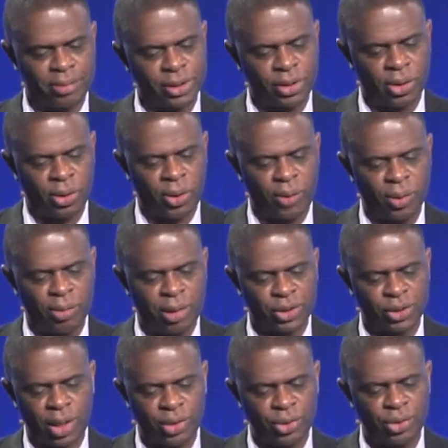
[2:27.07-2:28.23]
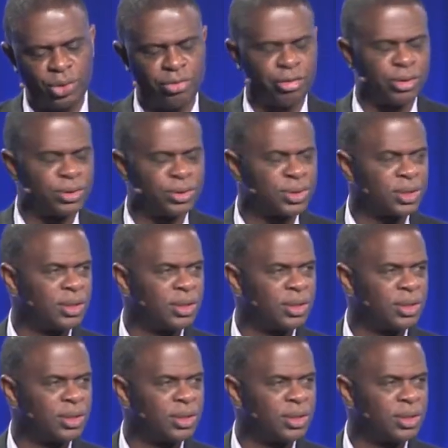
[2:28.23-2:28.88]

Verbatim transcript: I said, no, I want to make sure I do you first.